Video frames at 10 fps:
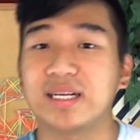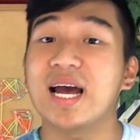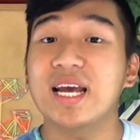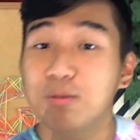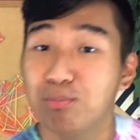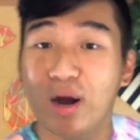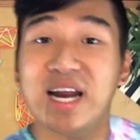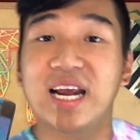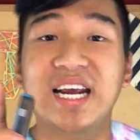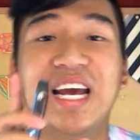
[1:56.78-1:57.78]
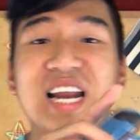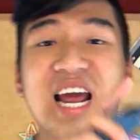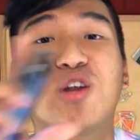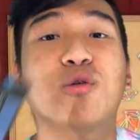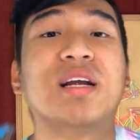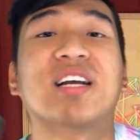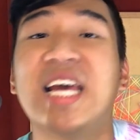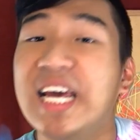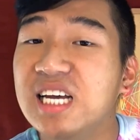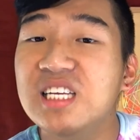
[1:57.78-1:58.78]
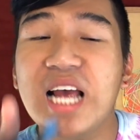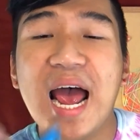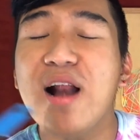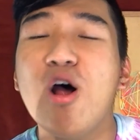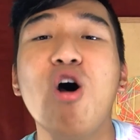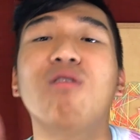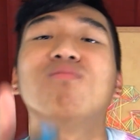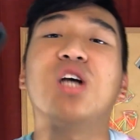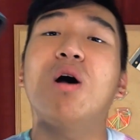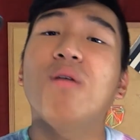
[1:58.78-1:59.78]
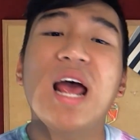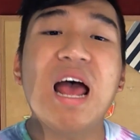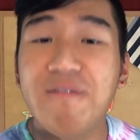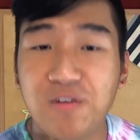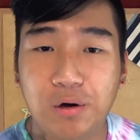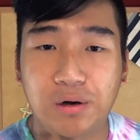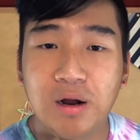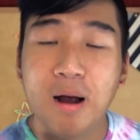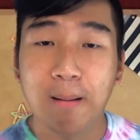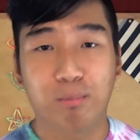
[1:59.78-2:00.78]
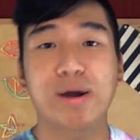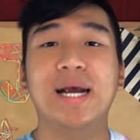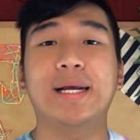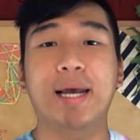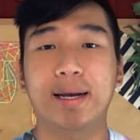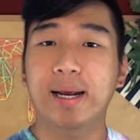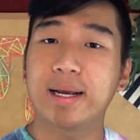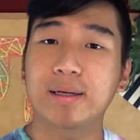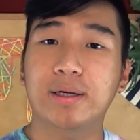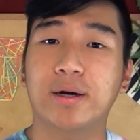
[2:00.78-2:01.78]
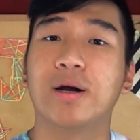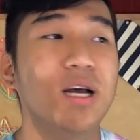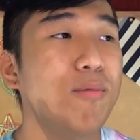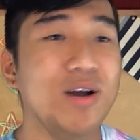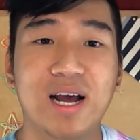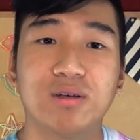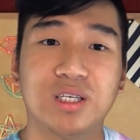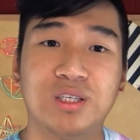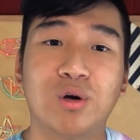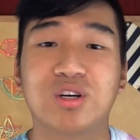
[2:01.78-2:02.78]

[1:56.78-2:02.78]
That is breaking and entering. Kids at home, don't ever break and enter someone else's door